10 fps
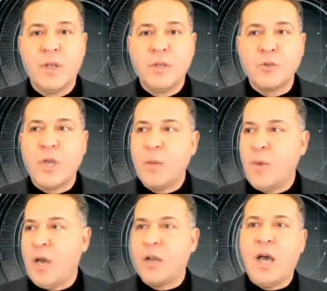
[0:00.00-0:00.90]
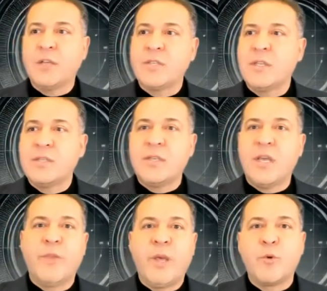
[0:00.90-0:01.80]
So he bought a house in the
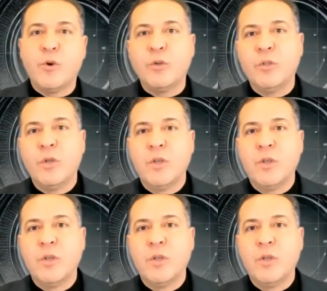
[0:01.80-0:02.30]
same neighborhood.